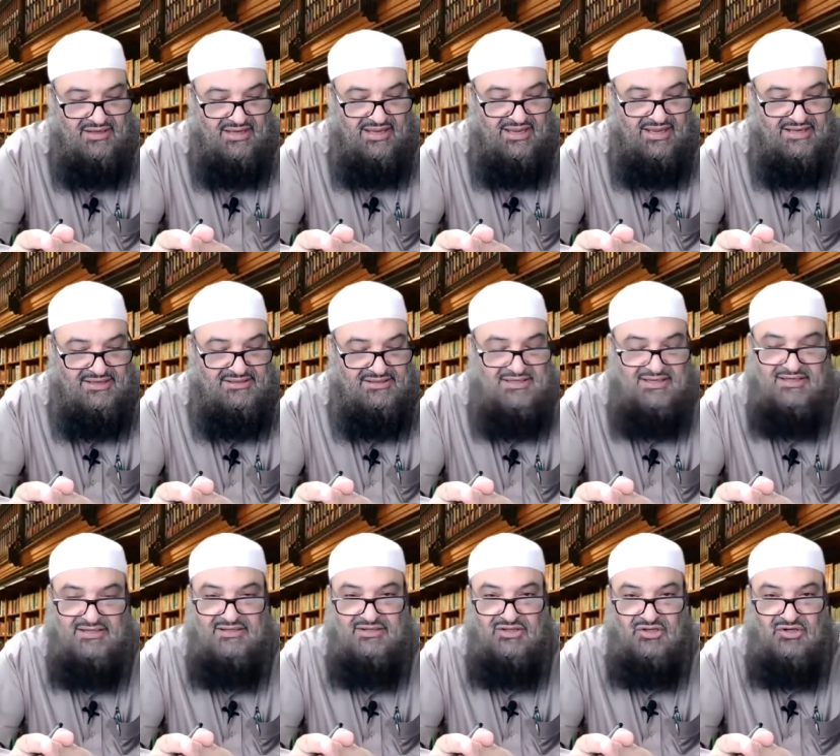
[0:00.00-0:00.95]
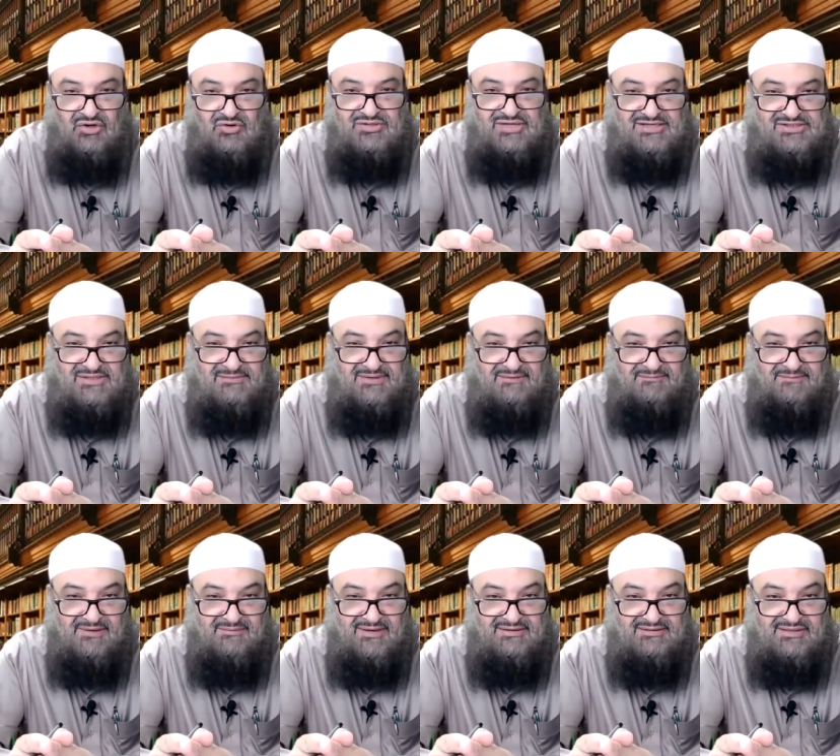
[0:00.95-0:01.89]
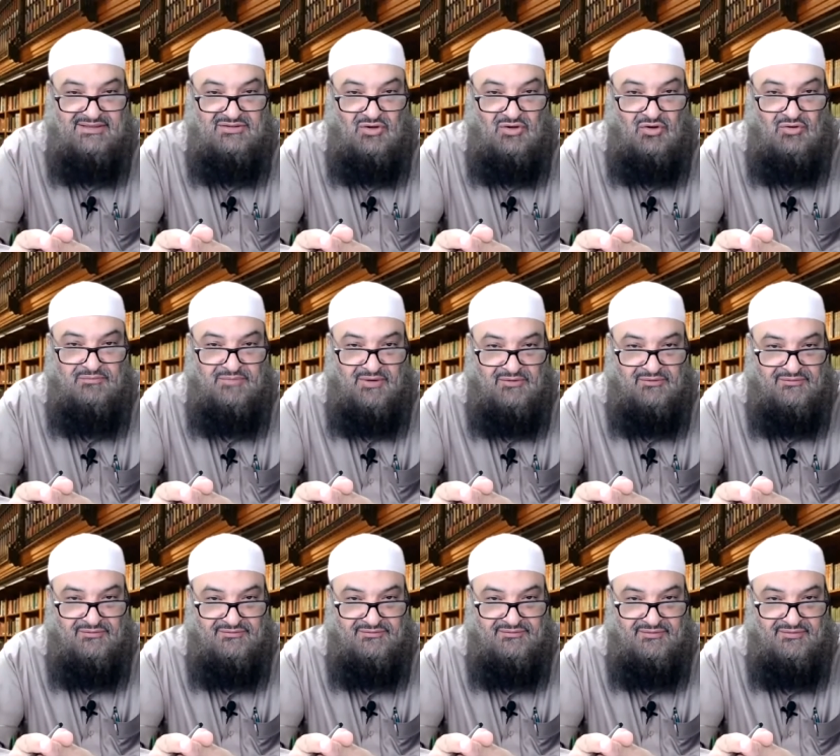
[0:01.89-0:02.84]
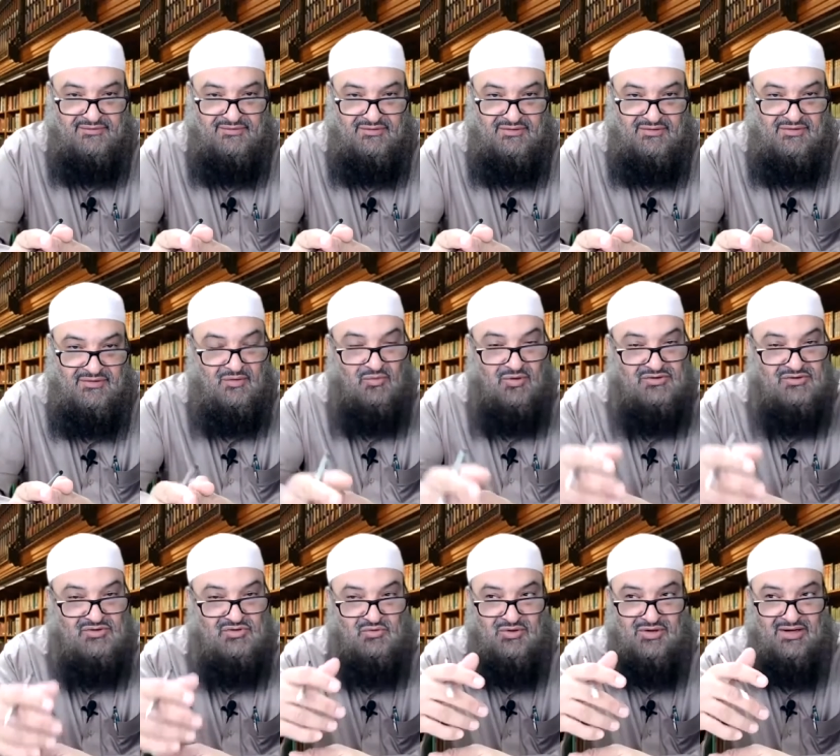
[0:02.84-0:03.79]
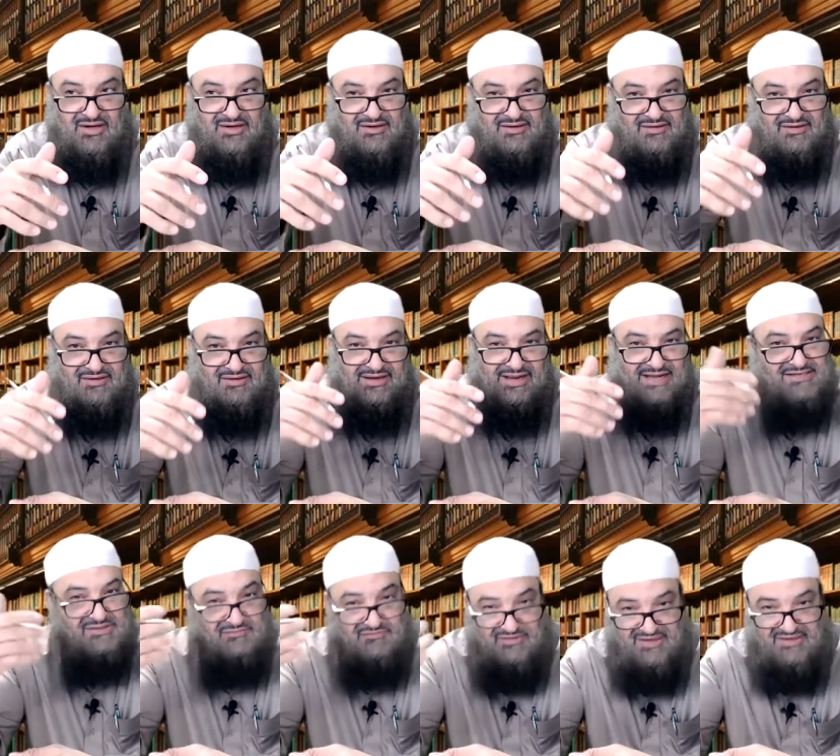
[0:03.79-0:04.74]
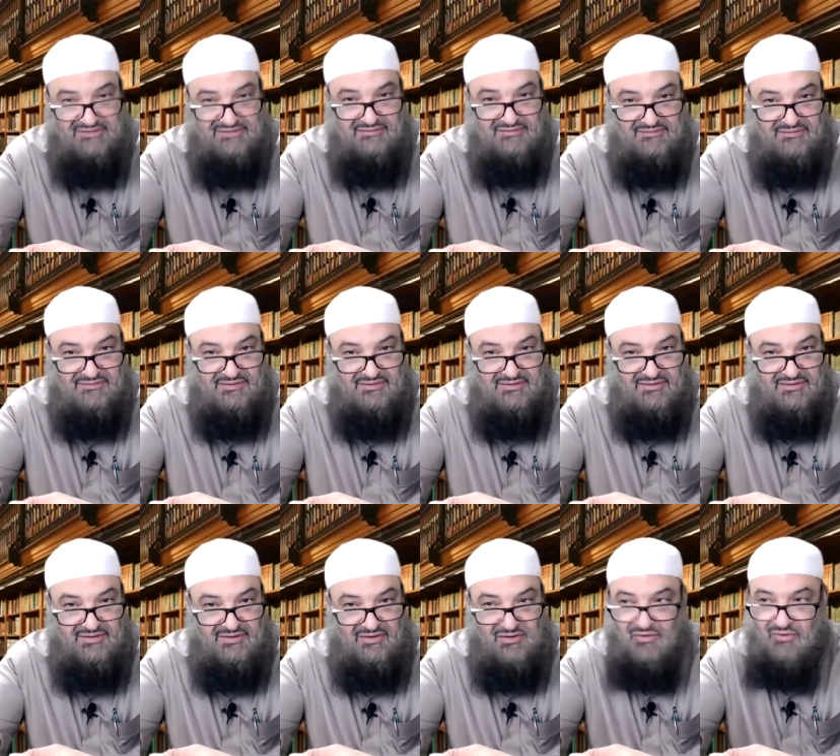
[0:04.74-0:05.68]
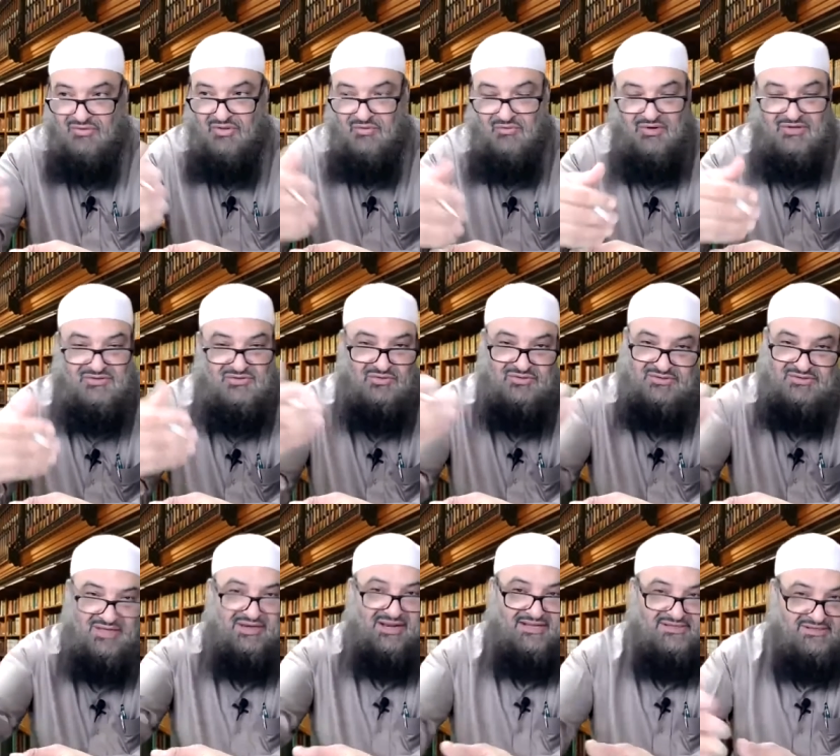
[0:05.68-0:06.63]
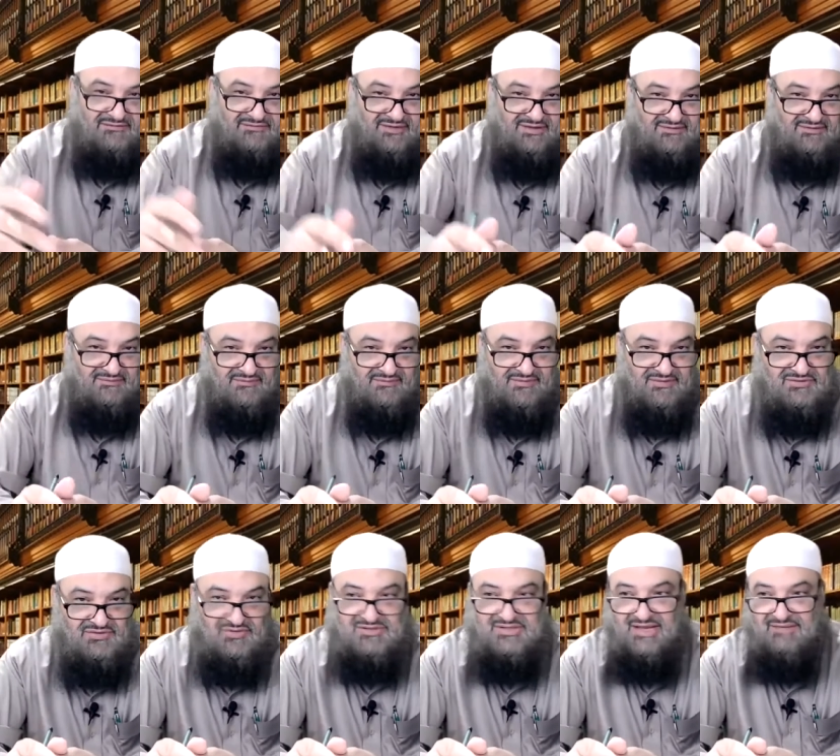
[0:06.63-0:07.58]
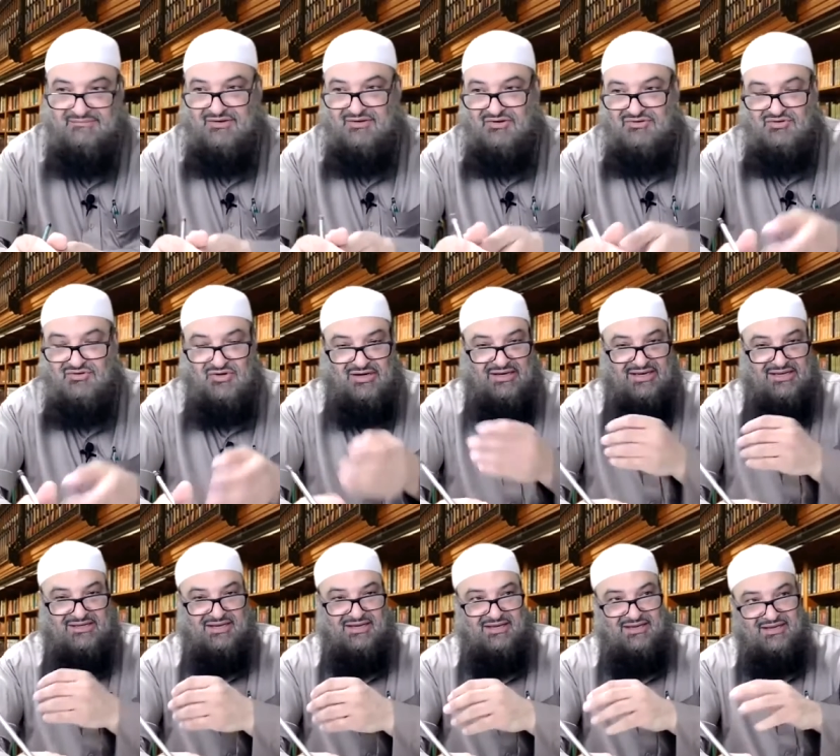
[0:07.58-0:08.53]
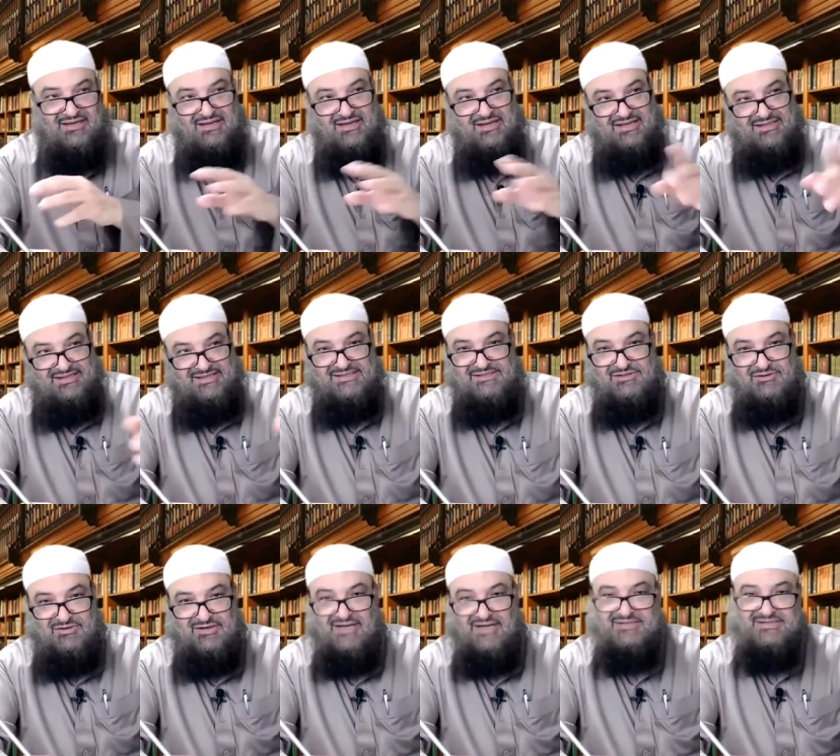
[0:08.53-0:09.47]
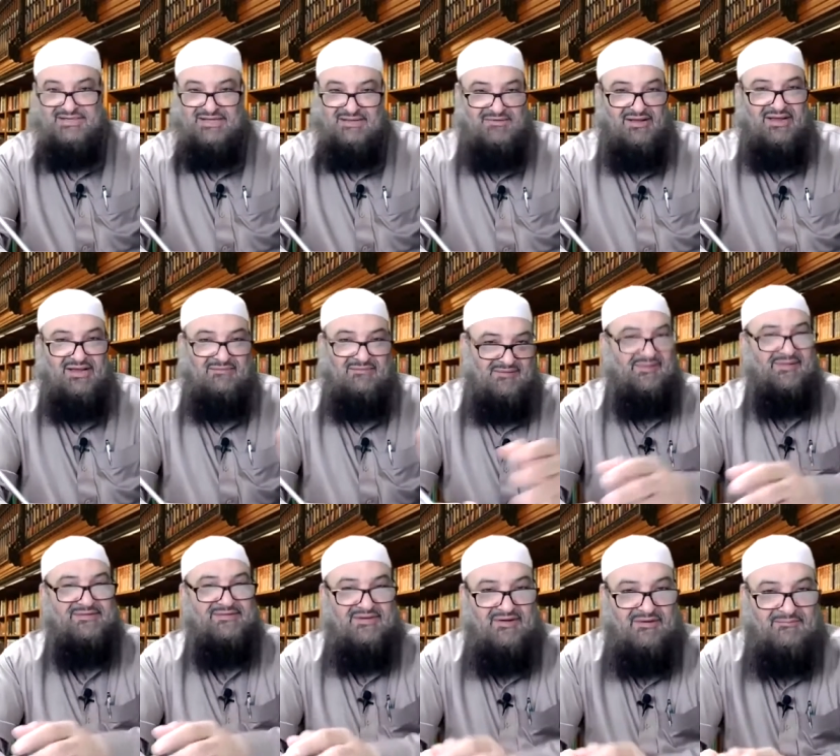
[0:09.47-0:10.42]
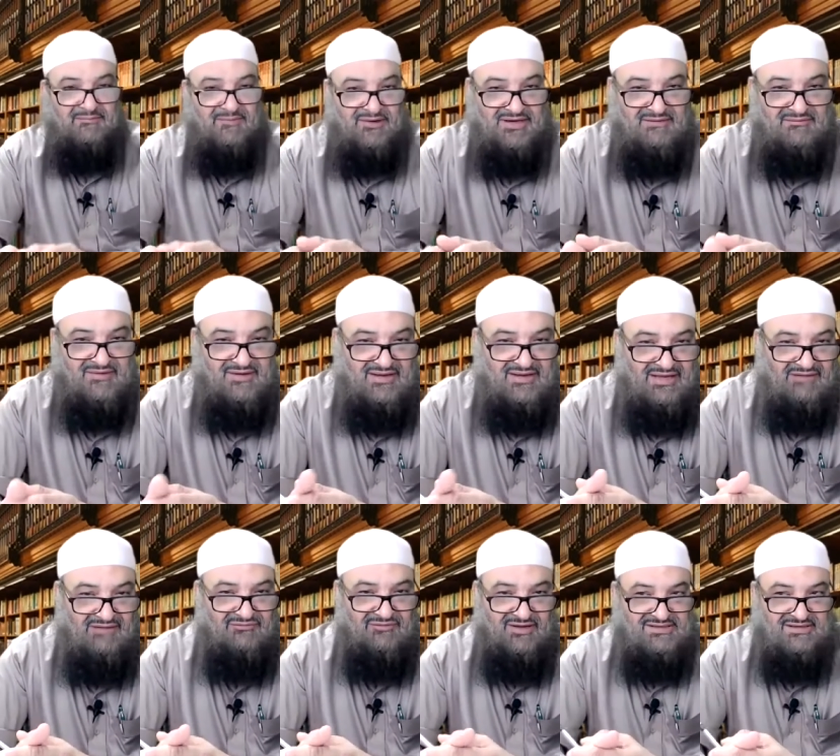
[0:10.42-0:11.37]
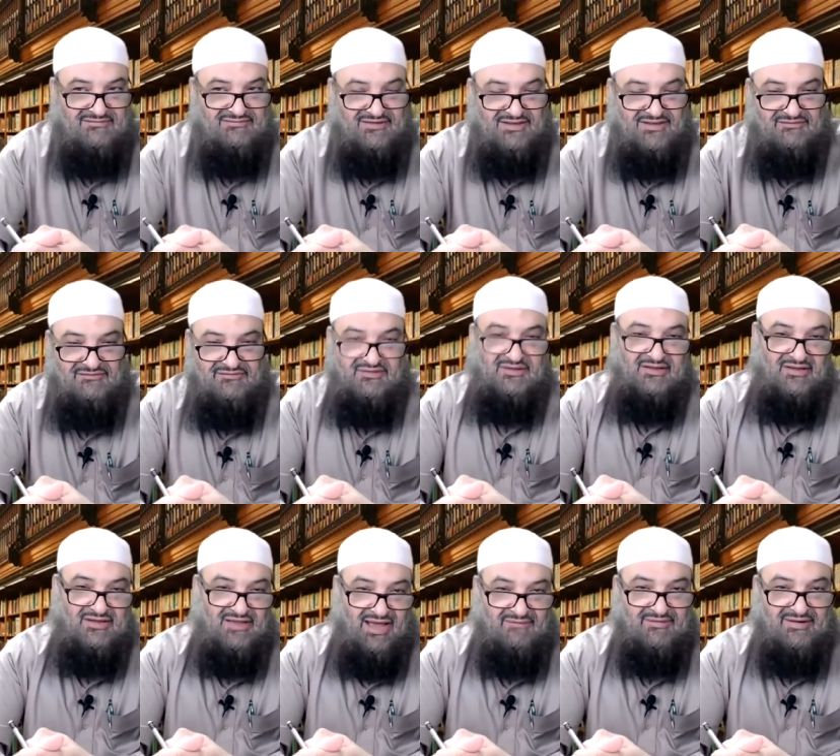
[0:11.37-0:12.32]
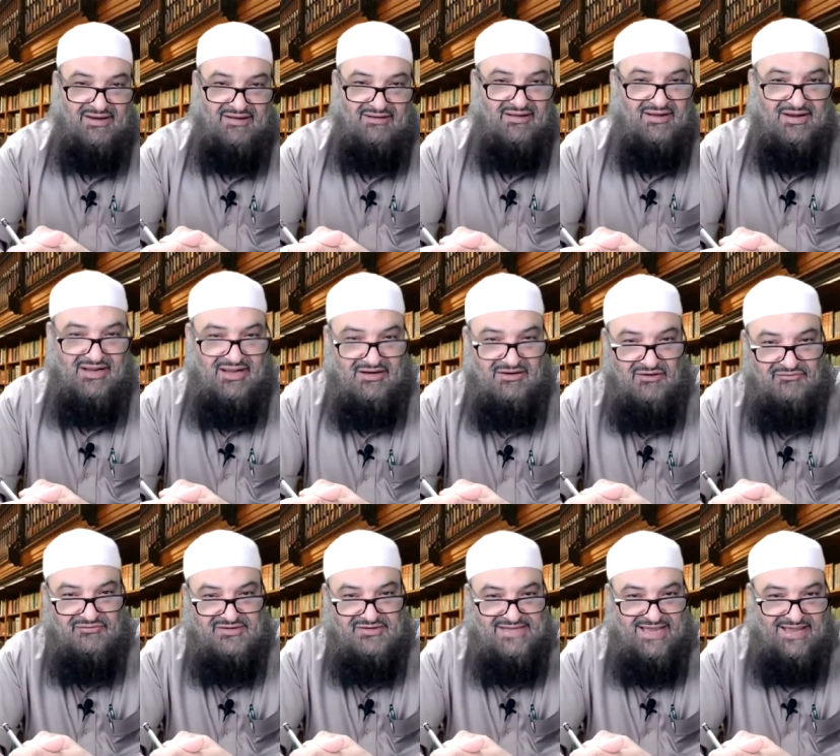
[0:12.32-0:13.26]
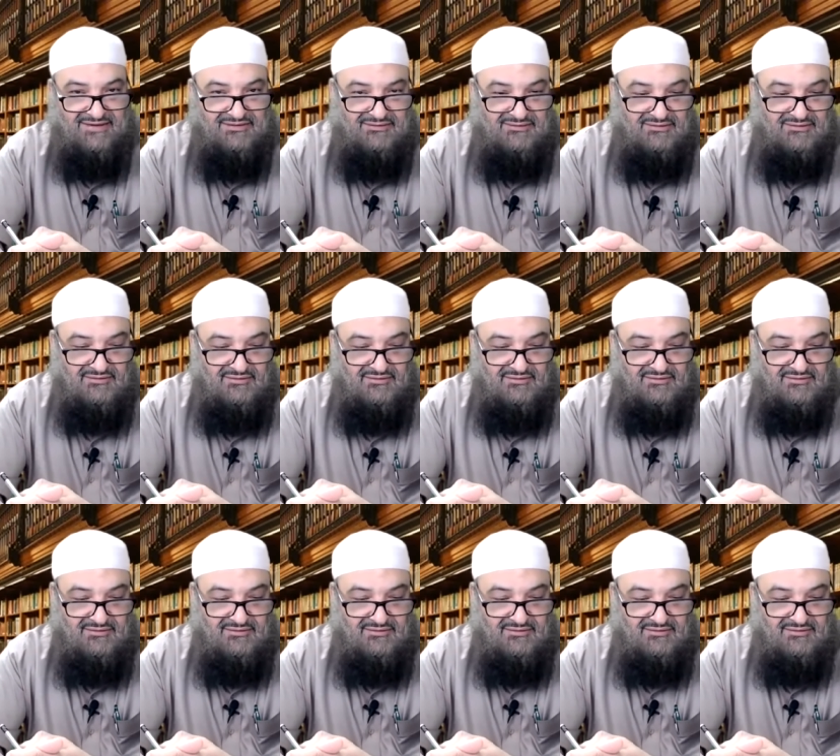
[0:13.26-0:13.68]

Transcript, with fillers: And the laws has to be implemented on both the ones who are next of kin or the ones who was not next of kin. So it's not because you're a leader this is your cousin. I'm not going to it upon him if he's a thief. I'm not going to cut off his hand.